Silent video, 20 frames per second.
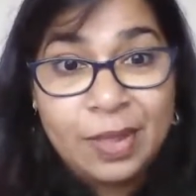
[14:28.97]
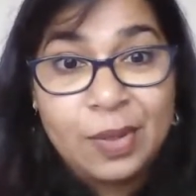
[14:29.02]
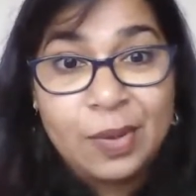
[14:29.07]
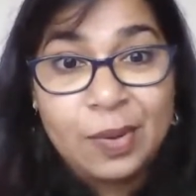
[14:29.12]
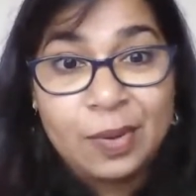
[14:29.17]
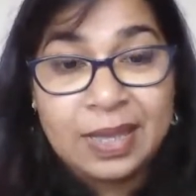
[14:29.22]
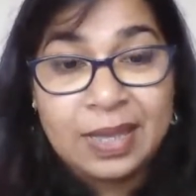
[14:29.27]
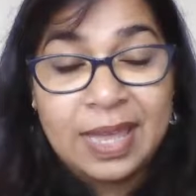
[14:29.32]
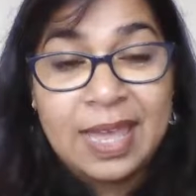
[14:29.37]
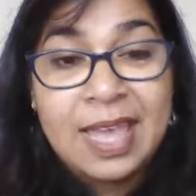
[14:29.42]

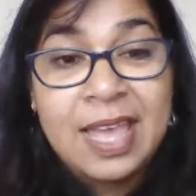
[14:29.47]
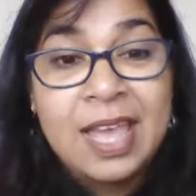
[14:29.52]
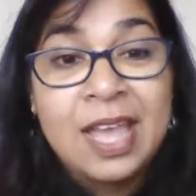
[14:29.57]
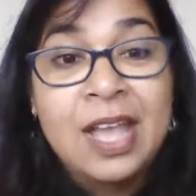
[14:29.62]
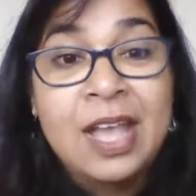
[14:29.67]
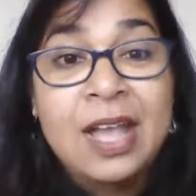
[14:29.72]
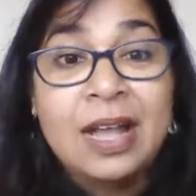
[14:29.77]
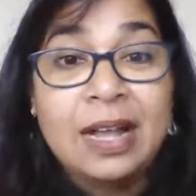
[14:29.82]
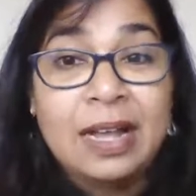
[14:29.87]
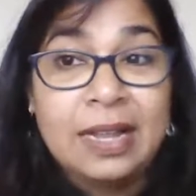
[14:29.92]
Okay,
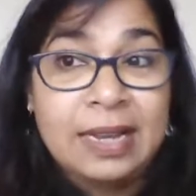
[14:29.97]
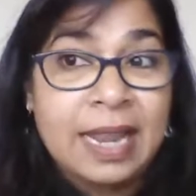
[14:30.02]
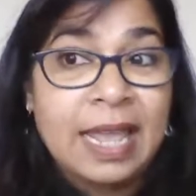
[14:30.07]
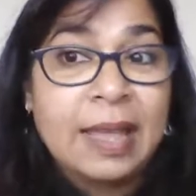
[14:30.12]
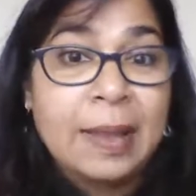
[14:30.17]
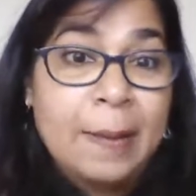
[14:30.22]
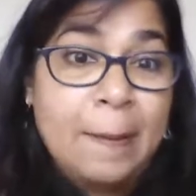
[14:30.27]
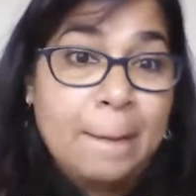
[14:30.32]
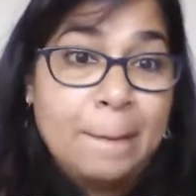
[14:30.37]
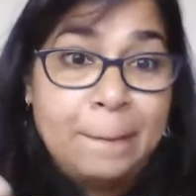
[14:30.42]

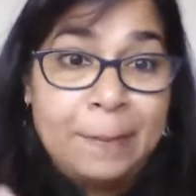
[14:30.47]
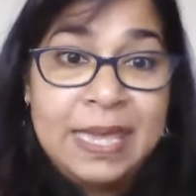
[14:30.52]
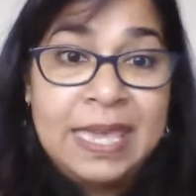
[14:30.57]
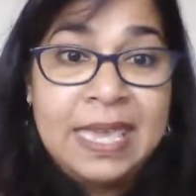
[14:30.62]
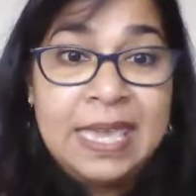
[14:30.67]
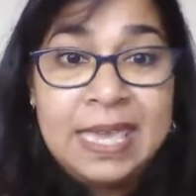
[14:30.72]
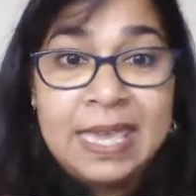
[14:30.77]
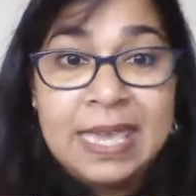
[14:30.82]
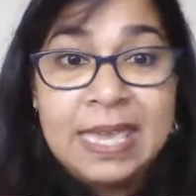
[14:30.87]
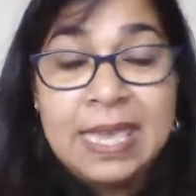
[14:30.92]
like
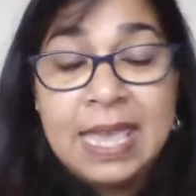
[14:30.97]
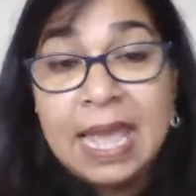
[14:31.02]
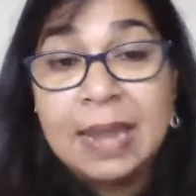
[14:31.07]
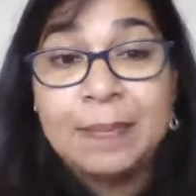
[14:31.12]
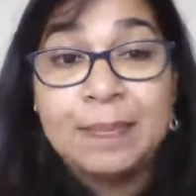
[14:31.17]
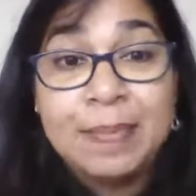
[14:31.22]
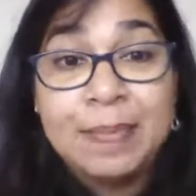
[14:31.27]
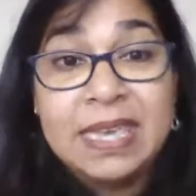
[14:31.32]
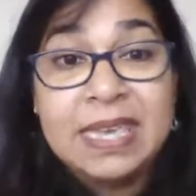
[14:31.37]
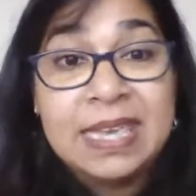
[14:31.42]
BE
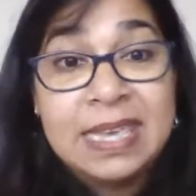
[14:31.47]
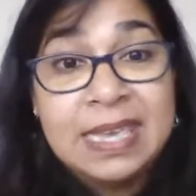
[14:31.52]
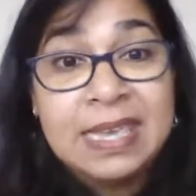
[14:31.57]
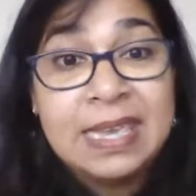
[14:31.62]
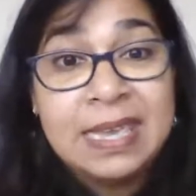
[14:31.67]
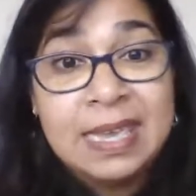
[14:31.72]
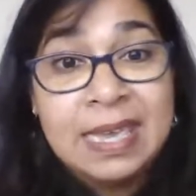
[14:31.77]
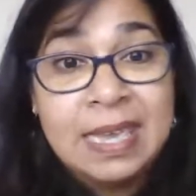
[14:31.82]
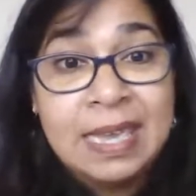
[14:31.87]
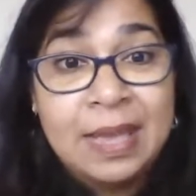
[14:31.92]
and
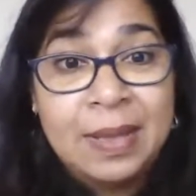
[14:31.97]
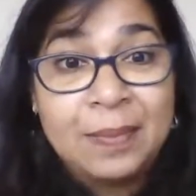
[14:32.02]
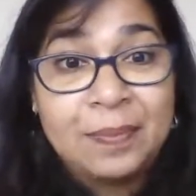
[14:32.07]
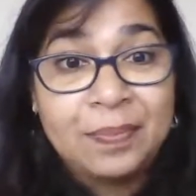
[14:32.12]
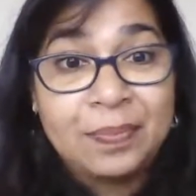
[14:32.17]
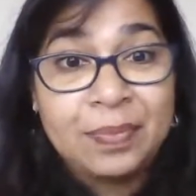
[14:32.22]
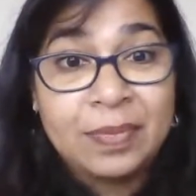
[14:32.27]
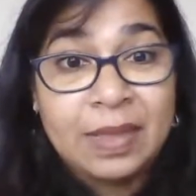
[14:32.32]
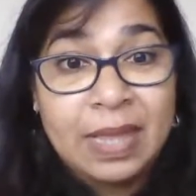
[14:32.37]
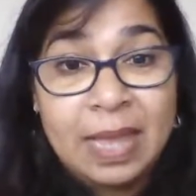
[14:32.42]

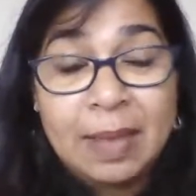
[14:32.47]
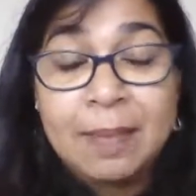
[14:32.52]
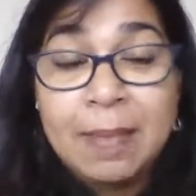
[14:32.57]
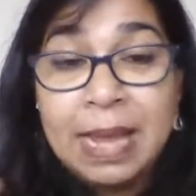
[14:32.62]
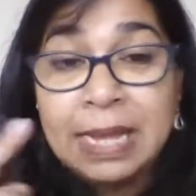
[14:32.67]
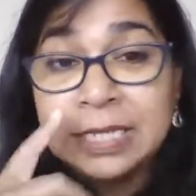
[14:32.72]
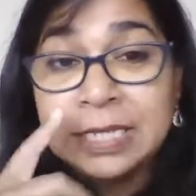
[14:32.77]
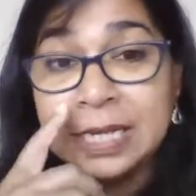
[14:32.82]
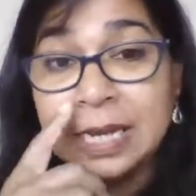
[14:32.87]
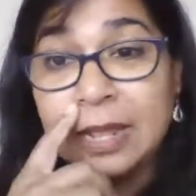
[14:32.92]
BEE.
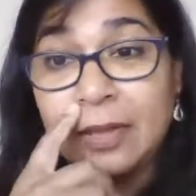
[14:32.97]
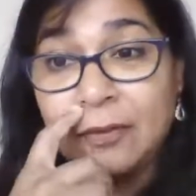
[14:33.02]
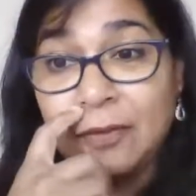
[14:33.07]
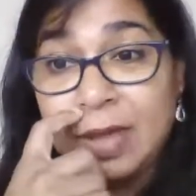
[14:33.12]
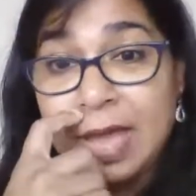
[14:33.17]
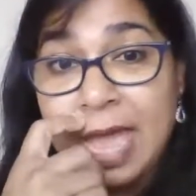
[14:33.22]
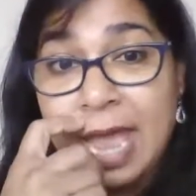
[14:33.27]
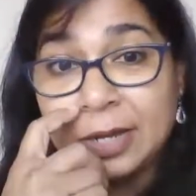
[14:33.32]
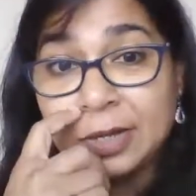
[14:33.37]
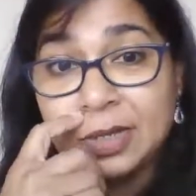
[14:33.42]
Imagine if
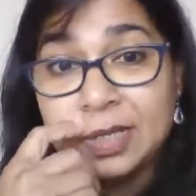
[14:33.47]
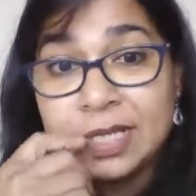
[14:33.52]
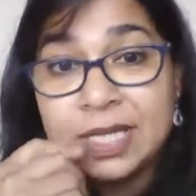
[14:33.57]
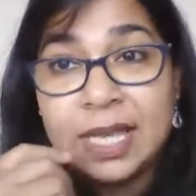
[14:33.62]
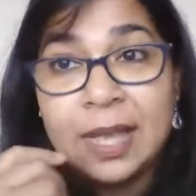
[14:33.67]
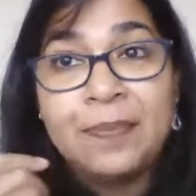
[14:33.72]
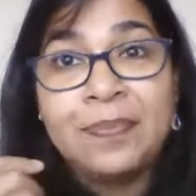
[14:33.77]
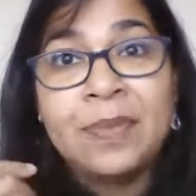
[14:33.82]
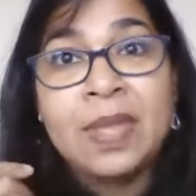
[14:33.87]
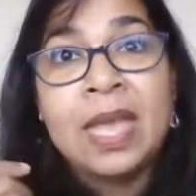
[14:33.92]
I had to
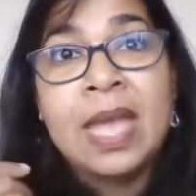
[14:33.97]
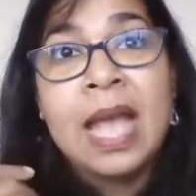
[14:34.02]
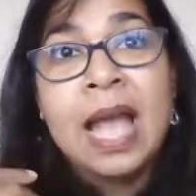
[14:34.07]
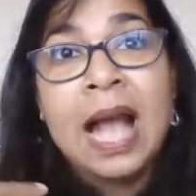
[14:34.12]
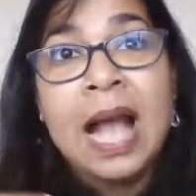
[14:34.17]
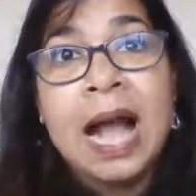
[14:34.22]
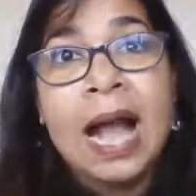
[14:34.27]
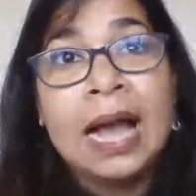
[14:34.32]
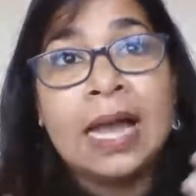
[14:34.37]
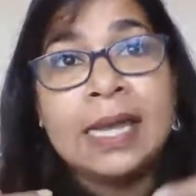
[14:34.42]
say,
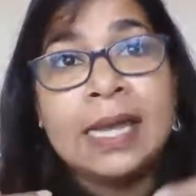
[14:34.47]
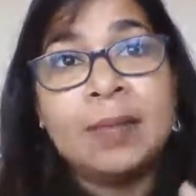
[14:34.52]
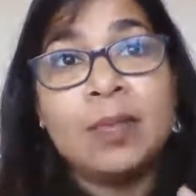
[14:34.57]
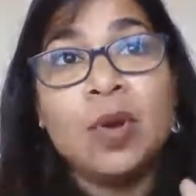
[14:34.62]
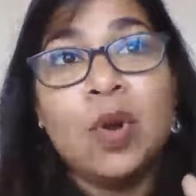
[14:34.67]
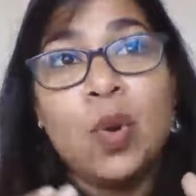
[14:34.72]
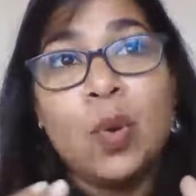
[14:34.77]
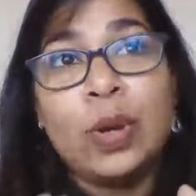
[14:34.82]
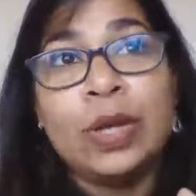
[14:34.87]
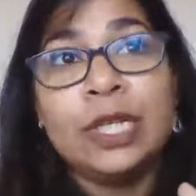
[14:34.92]
I
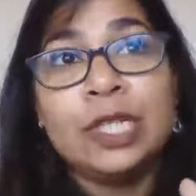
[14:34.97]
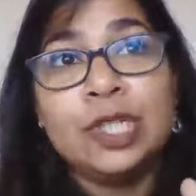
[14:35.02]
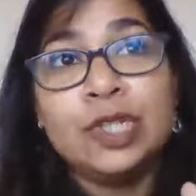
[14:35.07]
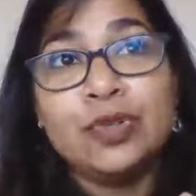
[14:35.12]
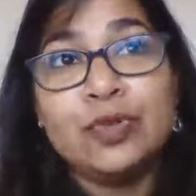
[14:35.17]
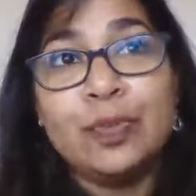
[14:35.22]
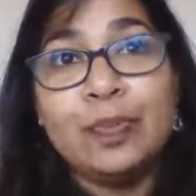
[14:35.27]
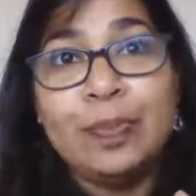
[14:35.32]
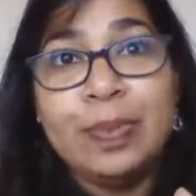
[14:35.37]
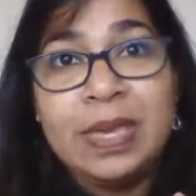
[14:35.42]
am going
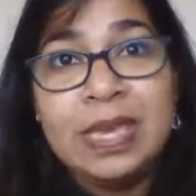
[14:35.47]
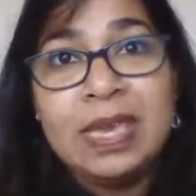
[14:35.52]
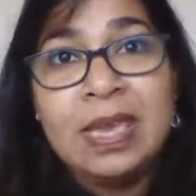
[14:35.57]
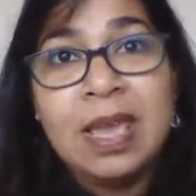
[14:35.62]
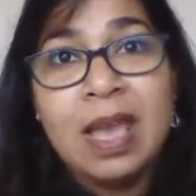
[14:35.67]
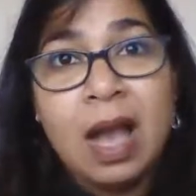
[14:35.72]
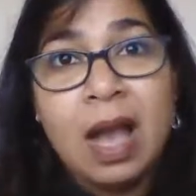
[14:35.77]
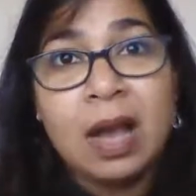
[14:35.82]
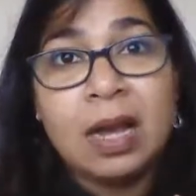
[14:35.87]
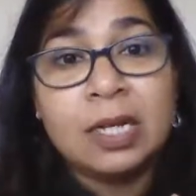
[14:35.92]
to
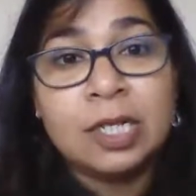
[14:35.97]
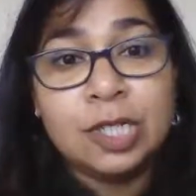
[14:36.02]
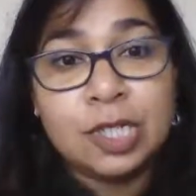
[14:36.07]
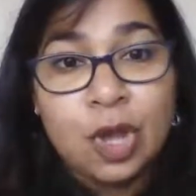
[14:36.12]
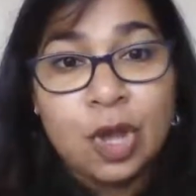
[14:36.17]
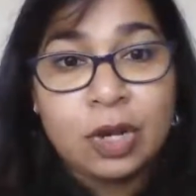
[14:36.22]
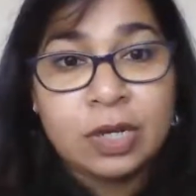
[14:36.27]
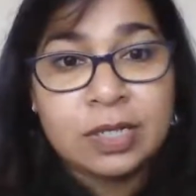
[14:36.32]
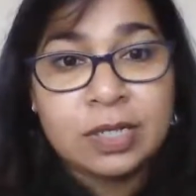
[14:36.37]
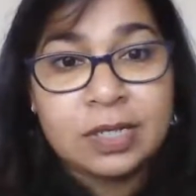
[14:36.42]
be a
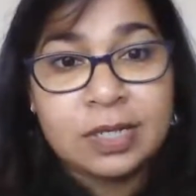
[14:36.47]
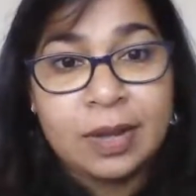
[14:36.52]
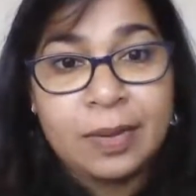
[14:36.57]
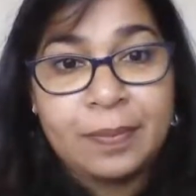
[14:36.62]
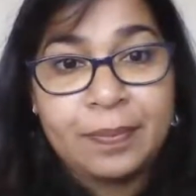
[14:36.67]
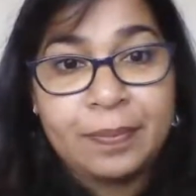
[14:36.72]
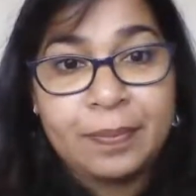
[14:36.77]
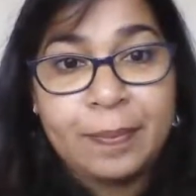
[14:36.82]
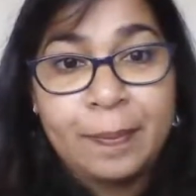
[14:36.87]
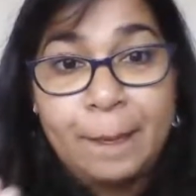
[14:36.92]
doctor,
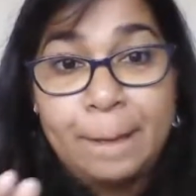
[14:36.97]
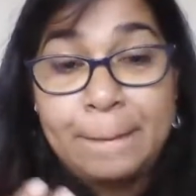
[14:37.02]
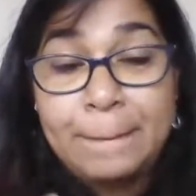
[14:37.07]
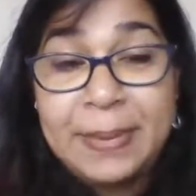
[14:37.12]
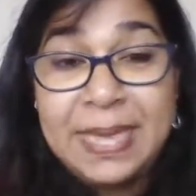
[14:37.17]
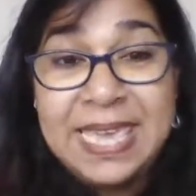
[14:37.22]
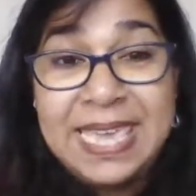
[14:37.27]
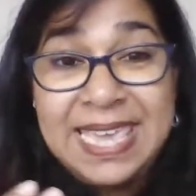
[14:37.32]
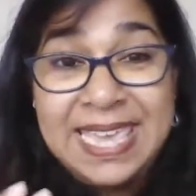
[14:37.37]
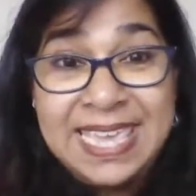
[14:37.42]

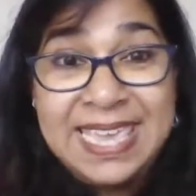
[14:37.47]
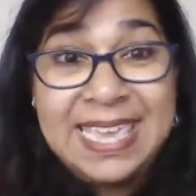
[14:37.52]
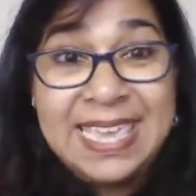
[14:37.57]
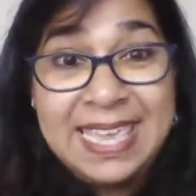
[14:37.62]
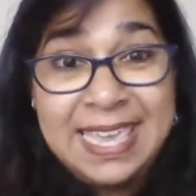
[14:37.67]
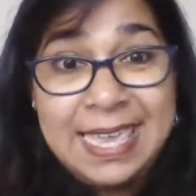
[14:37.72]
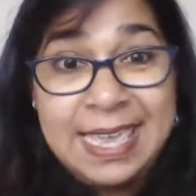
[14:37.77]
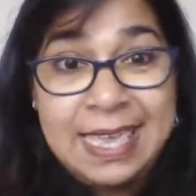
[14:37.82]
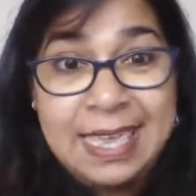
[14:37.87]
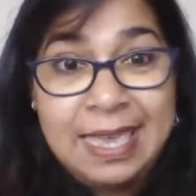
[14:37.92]

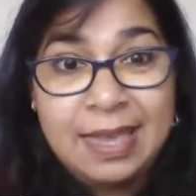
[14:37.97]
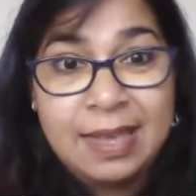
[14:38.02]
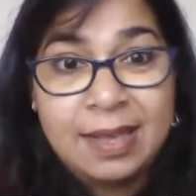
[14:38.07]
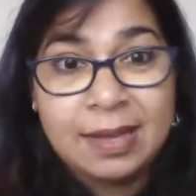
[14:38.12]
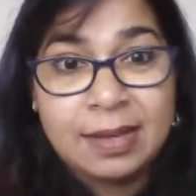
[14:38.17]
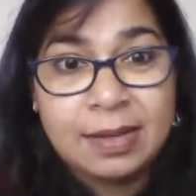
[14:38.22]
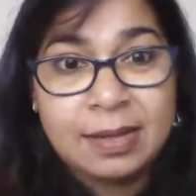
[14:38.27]
BEE.